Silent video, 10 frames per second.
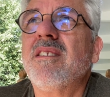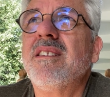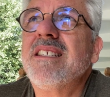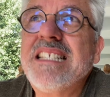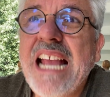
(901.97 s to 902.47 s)

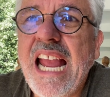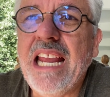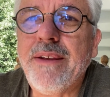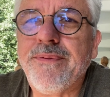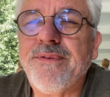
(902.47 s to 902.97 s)
and
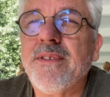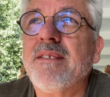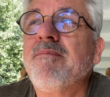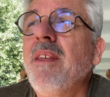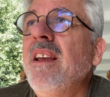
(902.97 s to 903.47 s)
safe.
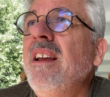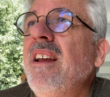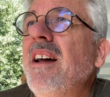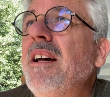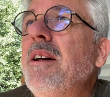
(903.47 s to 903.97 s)
And
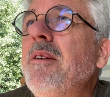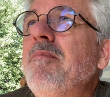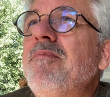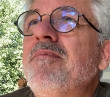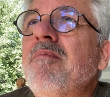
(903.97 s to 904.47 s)

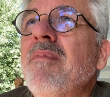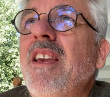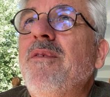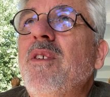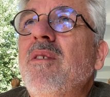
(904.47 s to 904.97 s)

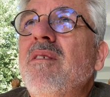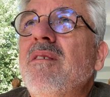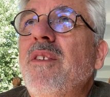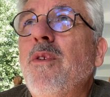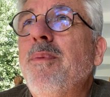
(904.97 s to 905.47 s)
if
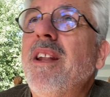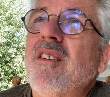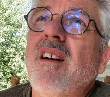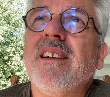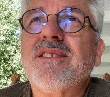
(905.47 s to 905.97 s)
you're
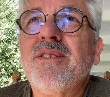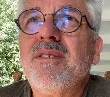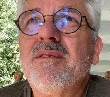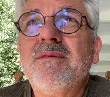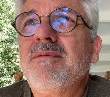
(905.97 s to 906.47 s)

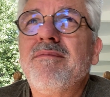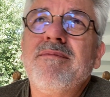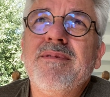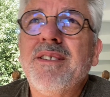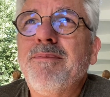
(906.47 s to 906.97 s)
Pentecostal,
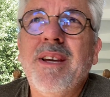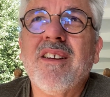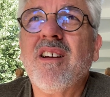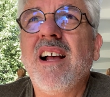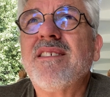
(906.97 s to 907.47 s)

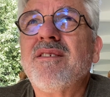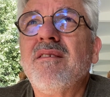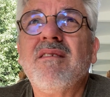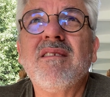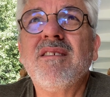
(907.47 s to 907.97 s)

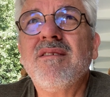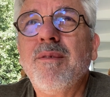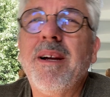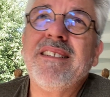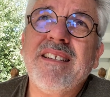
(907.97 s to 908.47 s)
Pentecostal, and
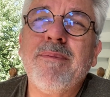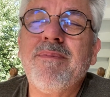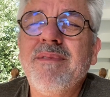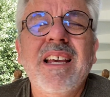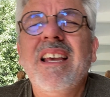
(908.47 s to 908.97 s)
you might dip,
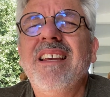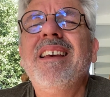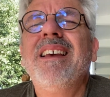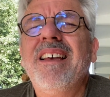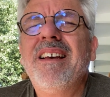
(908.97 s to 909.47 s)

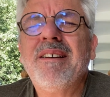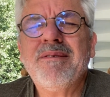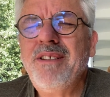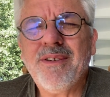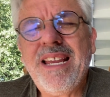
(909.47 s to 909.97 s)

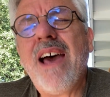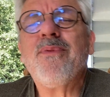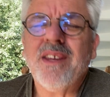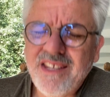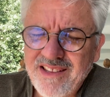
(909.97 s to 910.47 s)

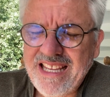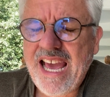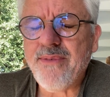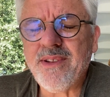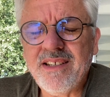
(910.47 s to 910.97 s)
Catholic
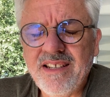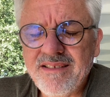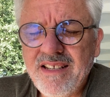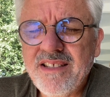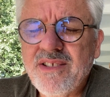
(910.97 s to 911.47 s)

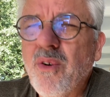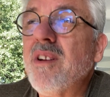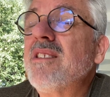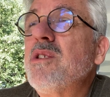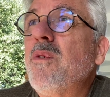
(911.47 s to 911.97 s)
and so
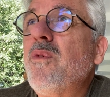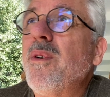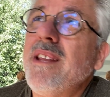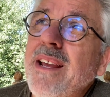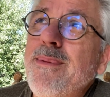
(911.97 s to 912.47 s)
on and so
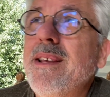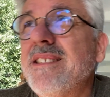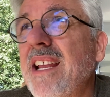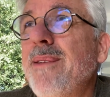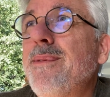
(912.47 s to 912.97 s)
forth, atheist.